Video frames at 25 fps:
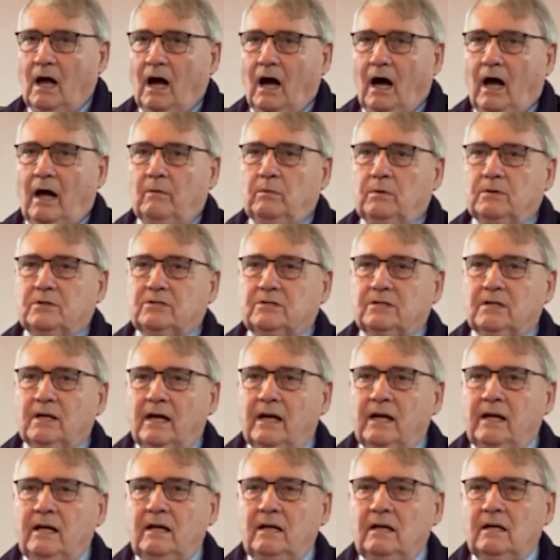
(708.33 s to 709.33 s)
I would
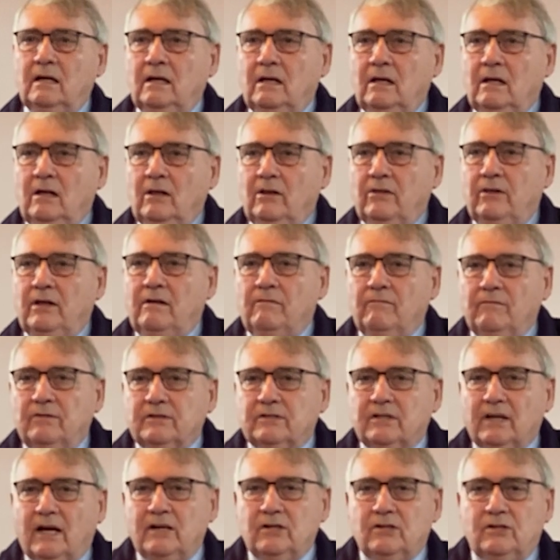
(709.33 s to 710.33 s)
say the
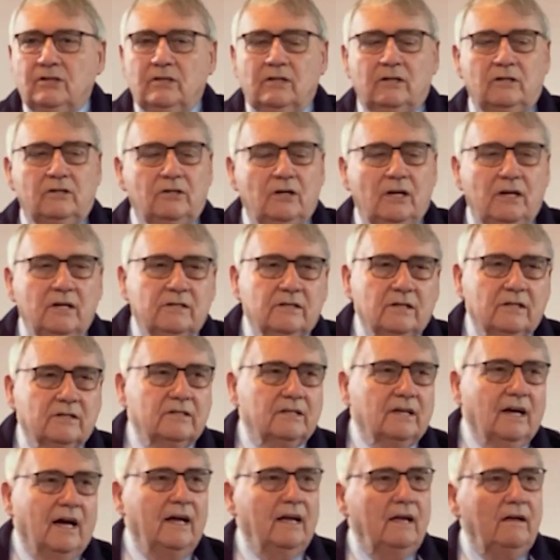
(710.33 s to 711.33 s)
invitation that Jesus
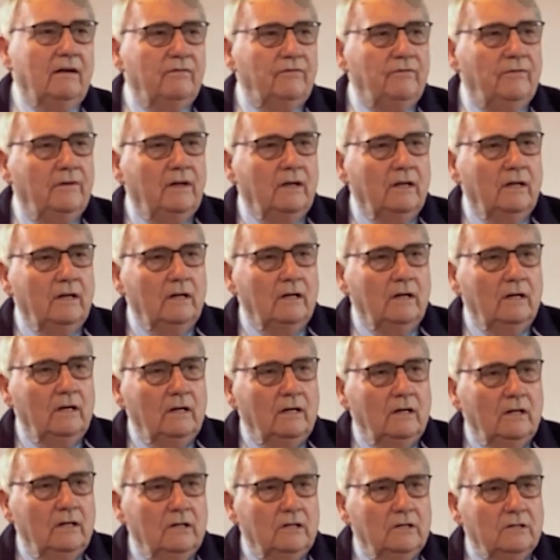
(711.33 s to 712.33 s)
gave
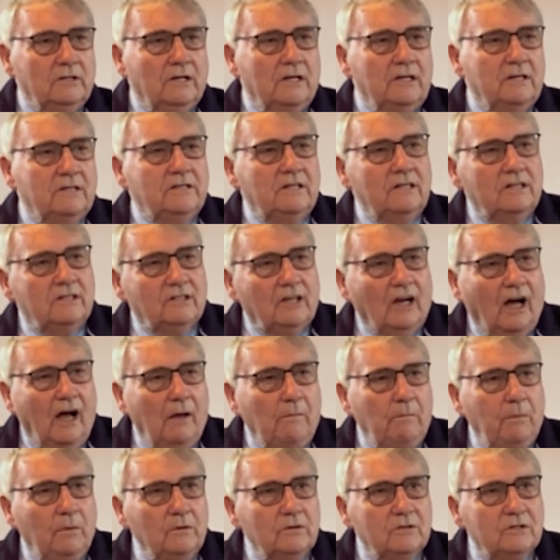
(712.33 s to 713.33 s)
to his
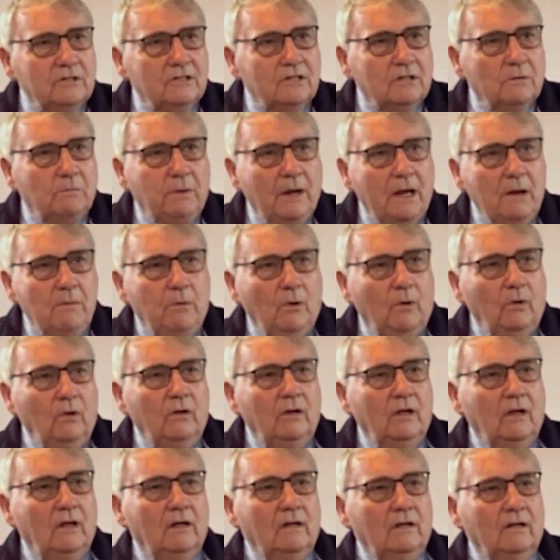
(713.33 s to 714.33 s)
disciples and to
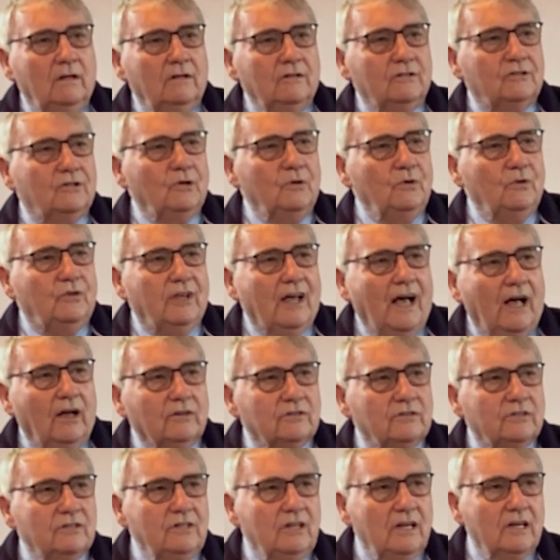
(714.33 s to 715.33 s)
people
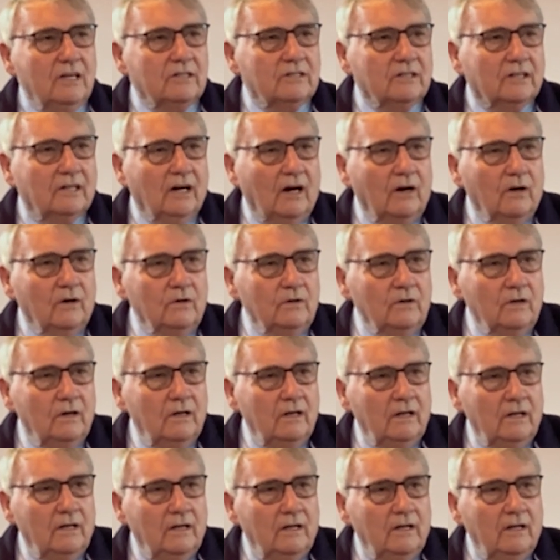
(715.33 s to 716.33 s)
2,000 years ago
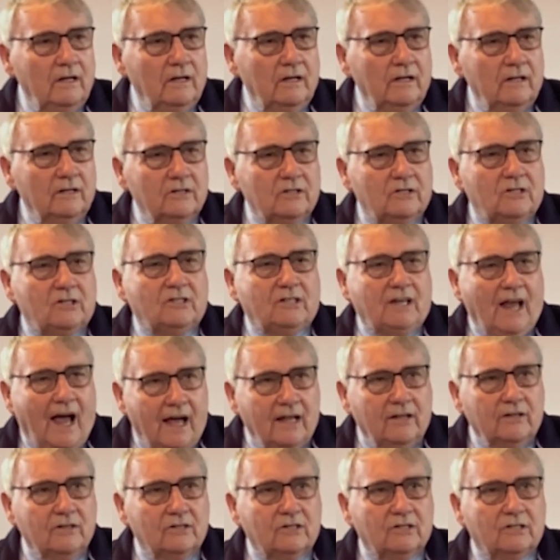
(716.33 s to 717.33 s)

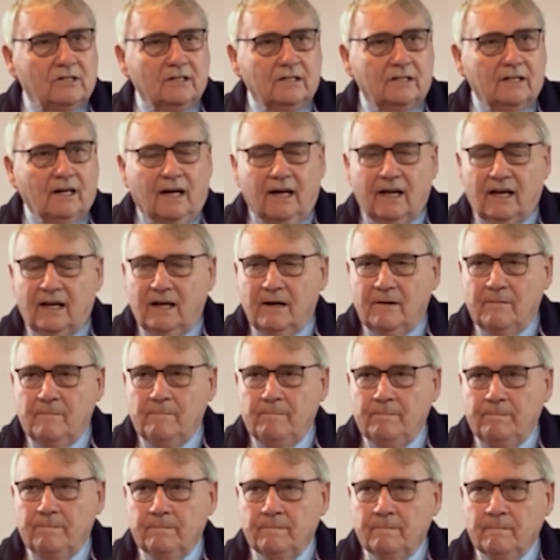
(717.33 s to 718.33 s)
stands today.
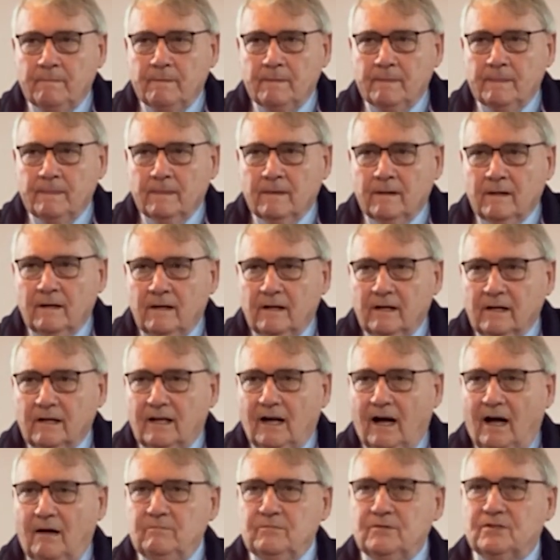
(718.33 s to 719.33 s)

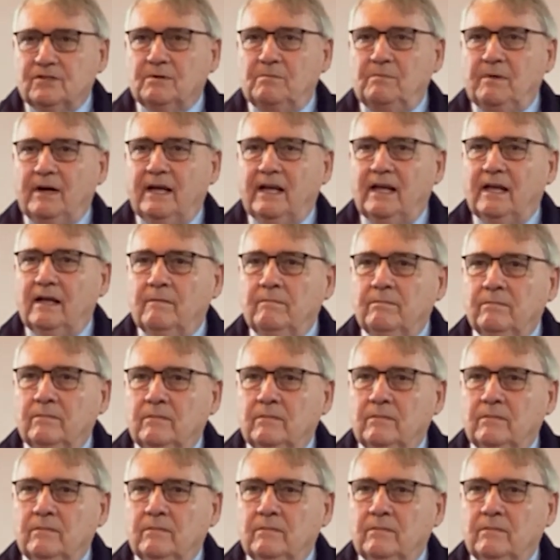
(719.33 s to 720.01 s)
Come to me.